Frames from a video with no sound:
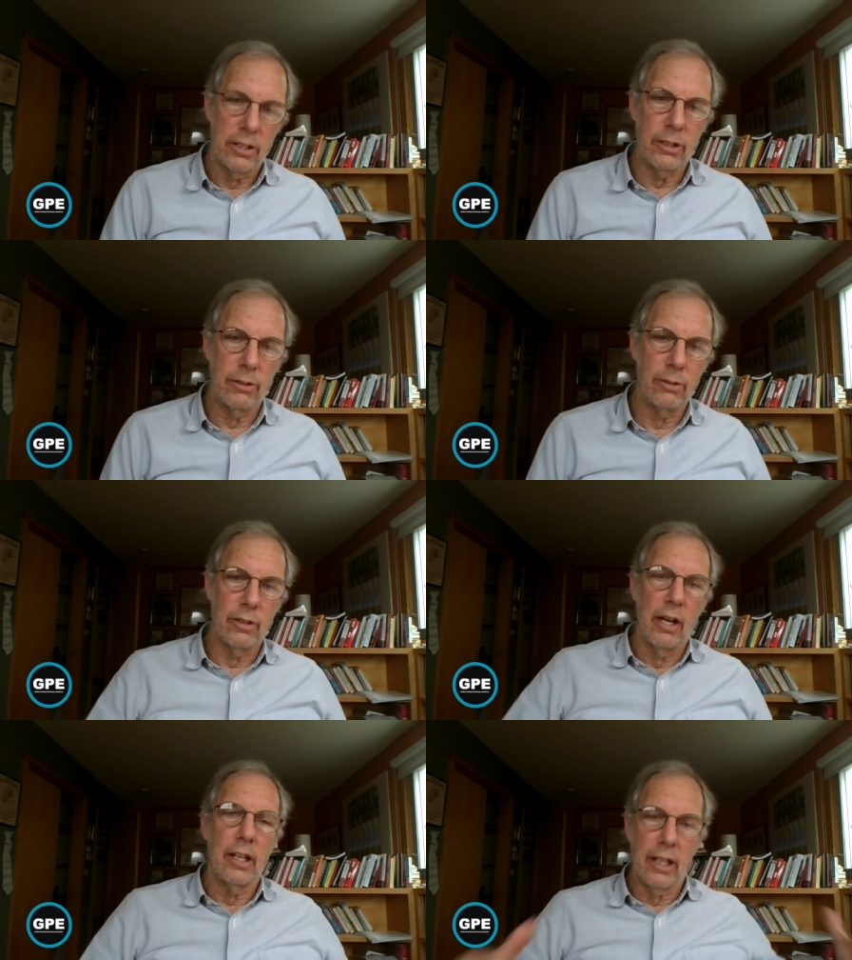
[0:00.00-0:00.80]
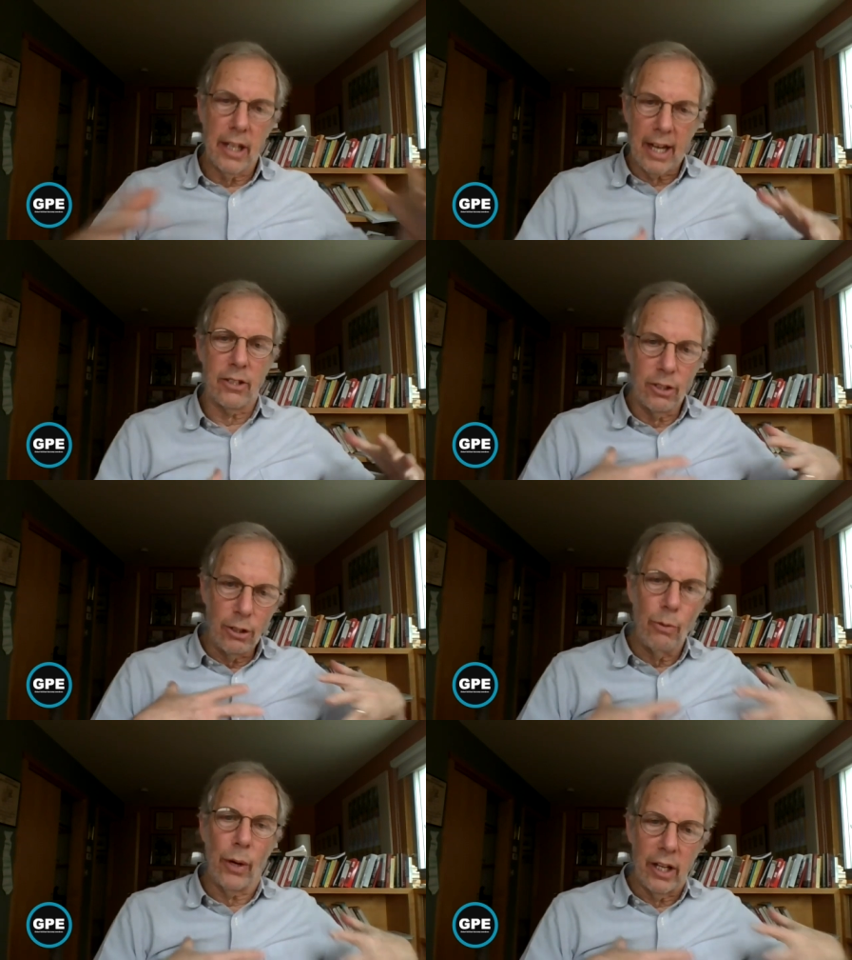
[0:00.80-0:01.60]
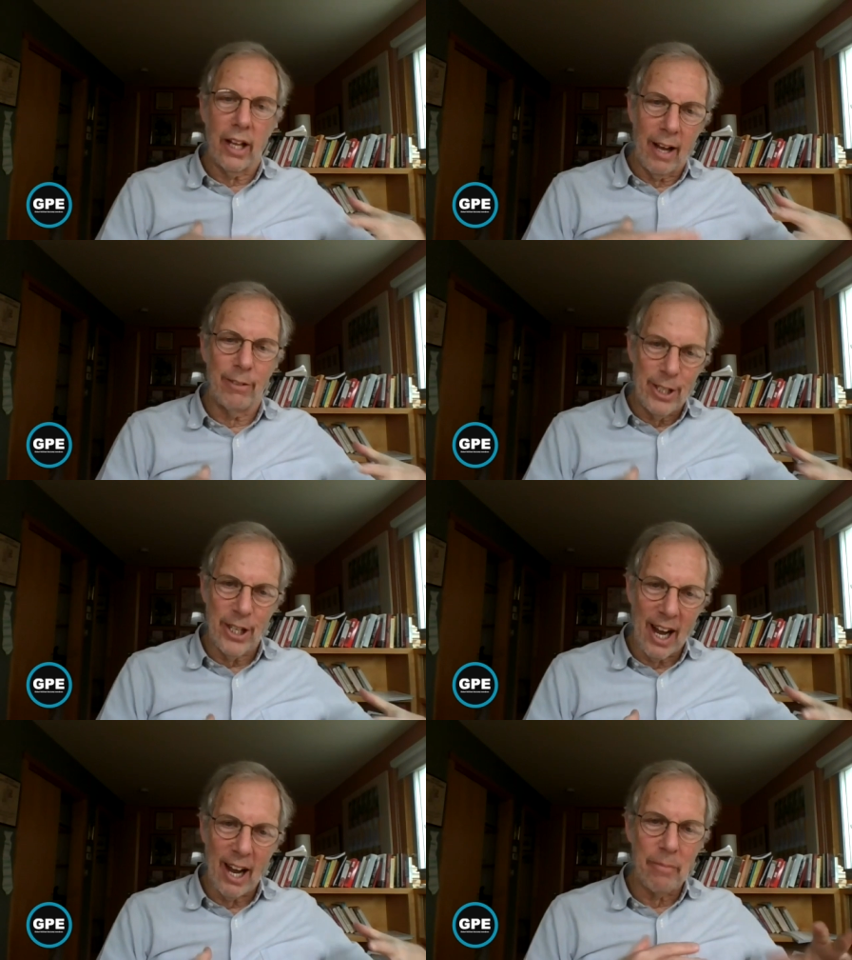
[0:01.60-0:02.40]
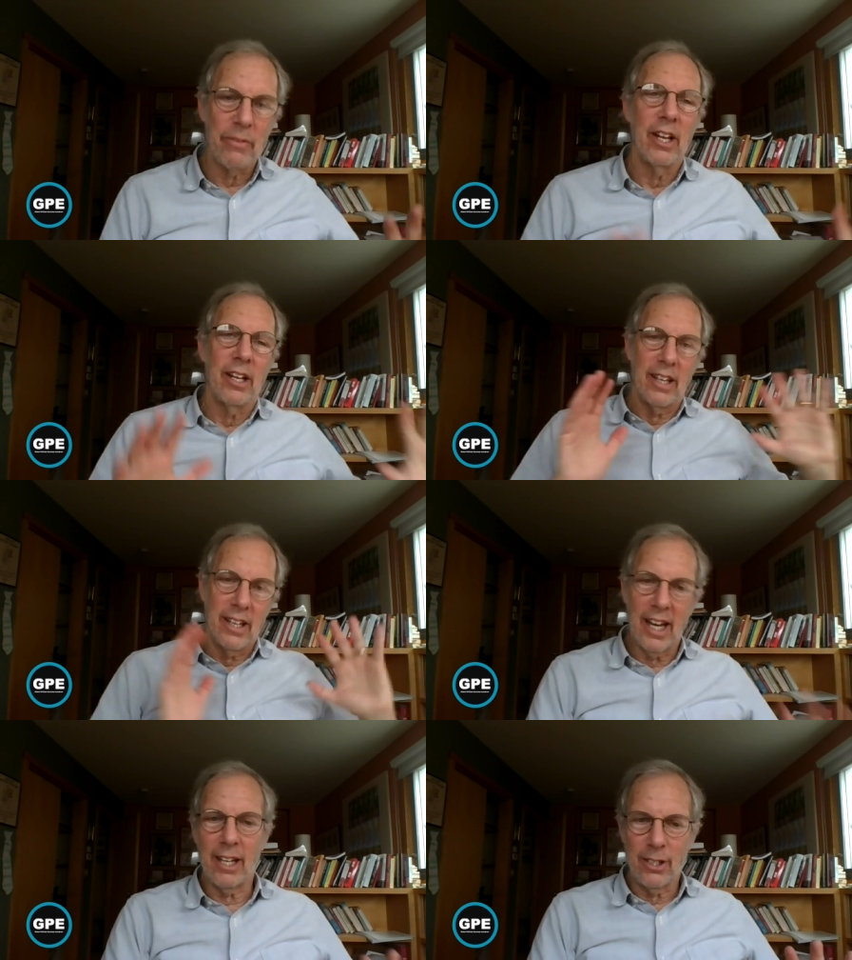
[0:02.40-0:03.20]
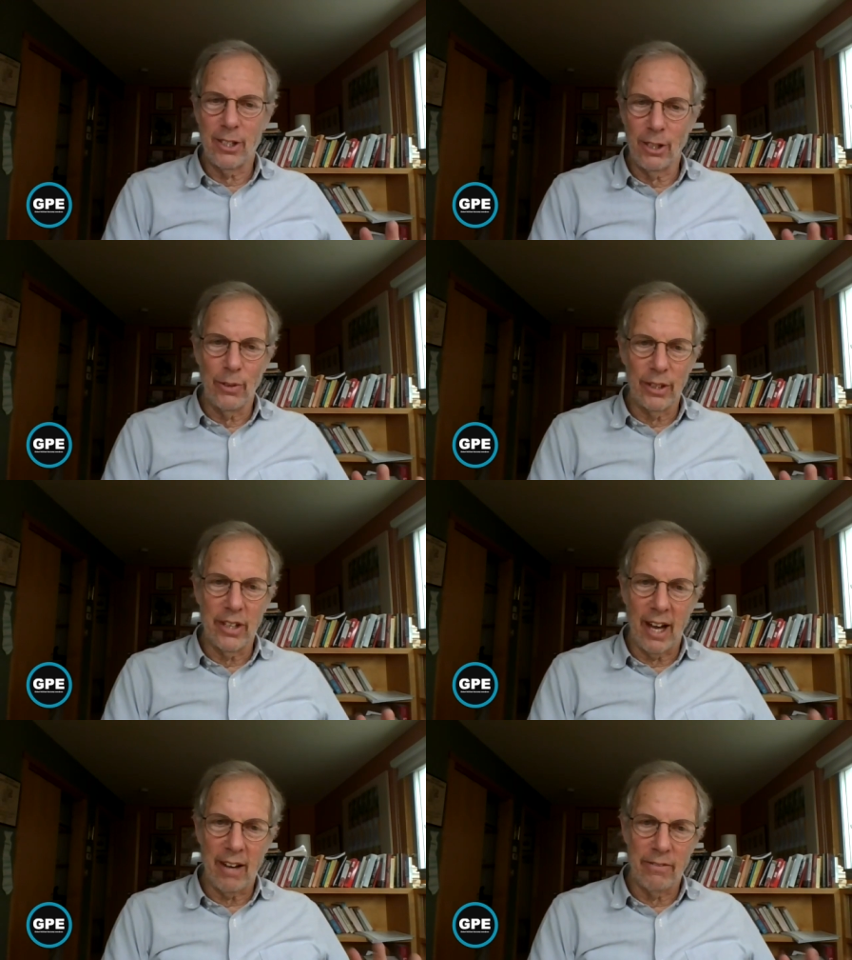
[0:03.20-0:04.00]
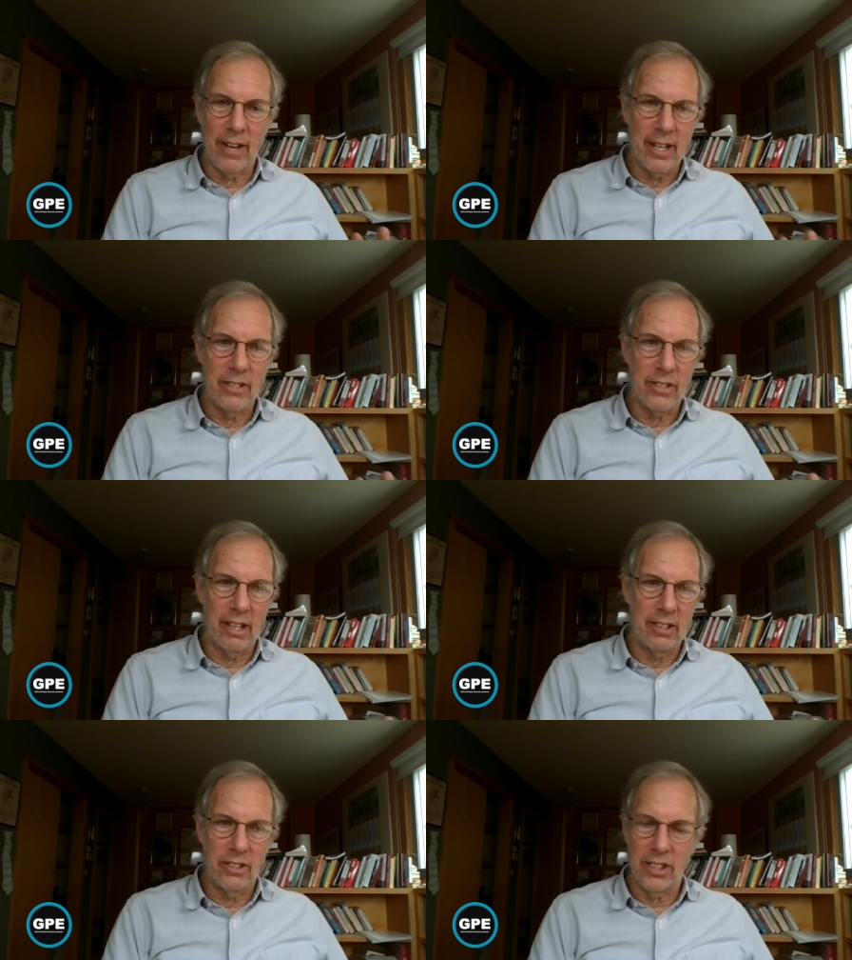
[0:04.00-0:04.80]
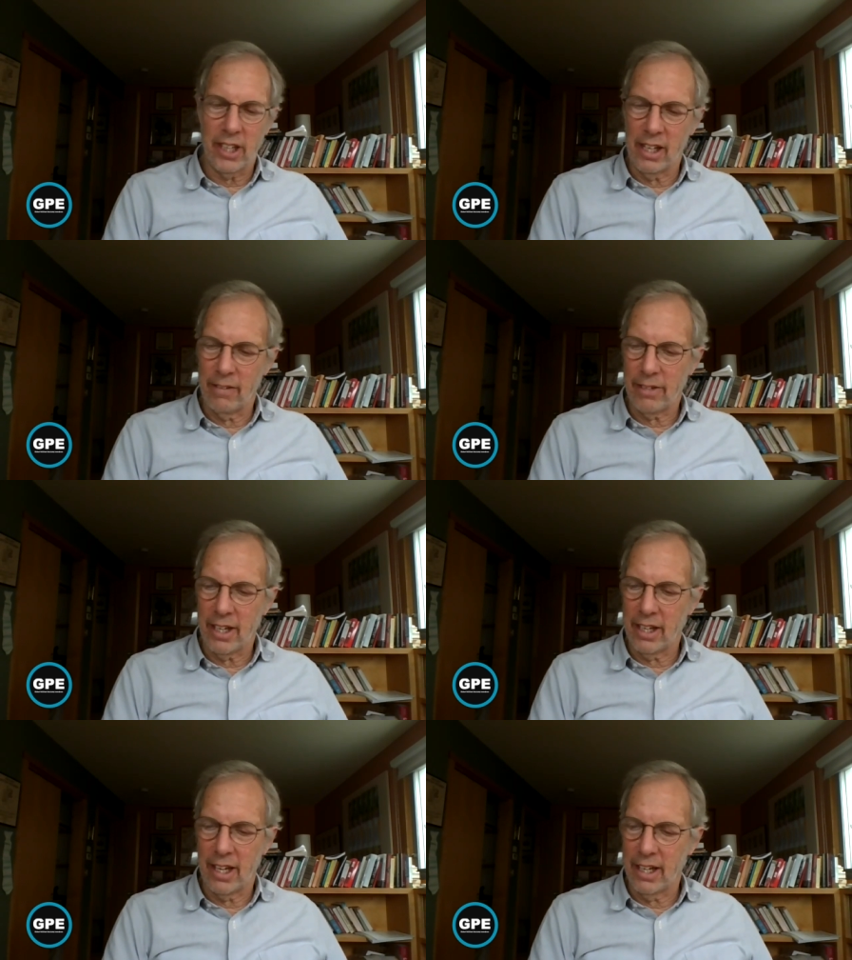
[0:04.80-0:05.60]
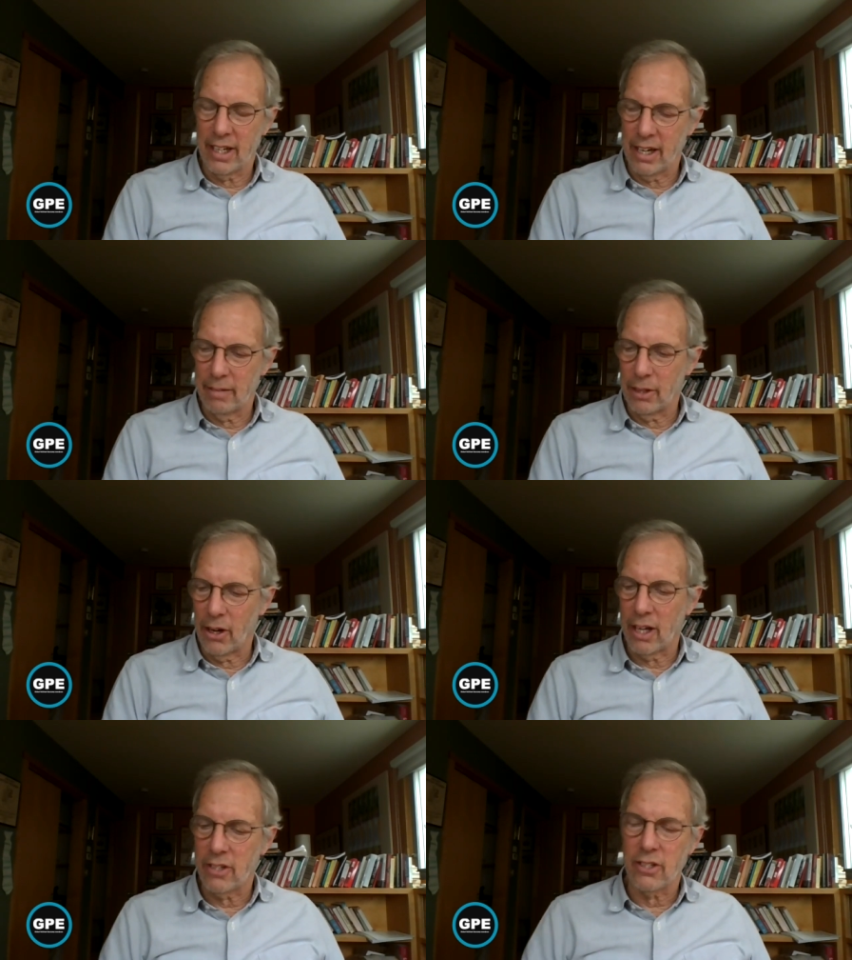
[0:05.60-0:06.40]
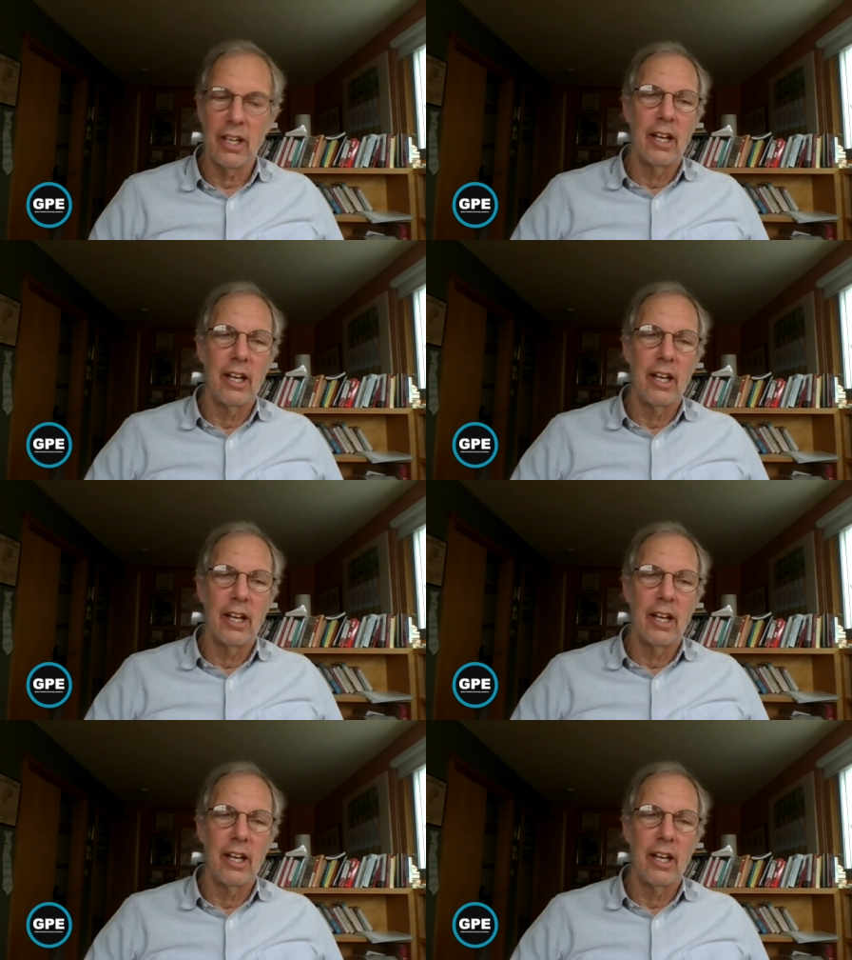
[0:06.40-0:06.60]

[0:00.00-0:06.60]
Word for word: to yes, you will have a job. Yes, you will not face a significant income loss.